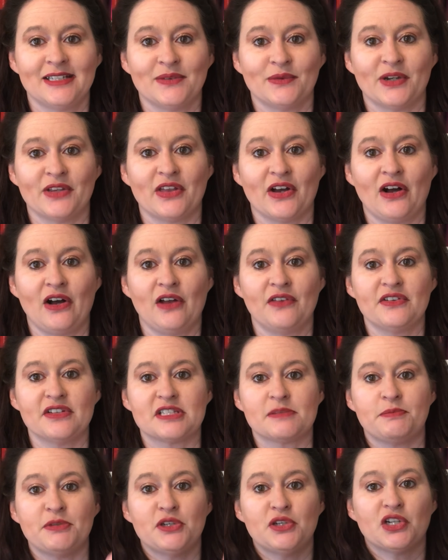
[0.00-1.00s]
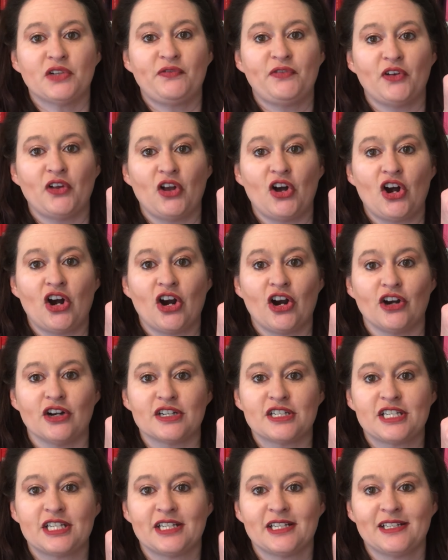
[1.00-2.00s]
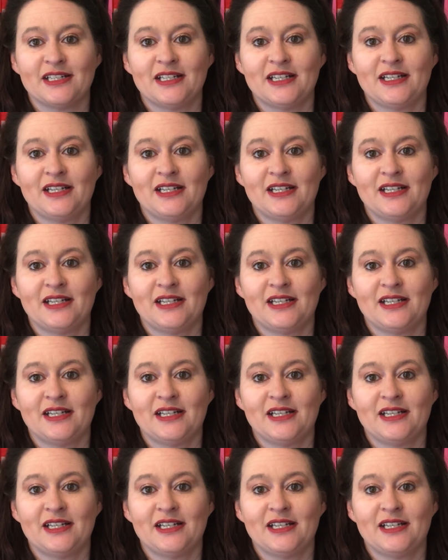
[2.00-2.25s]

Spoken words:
with all this beautiful art.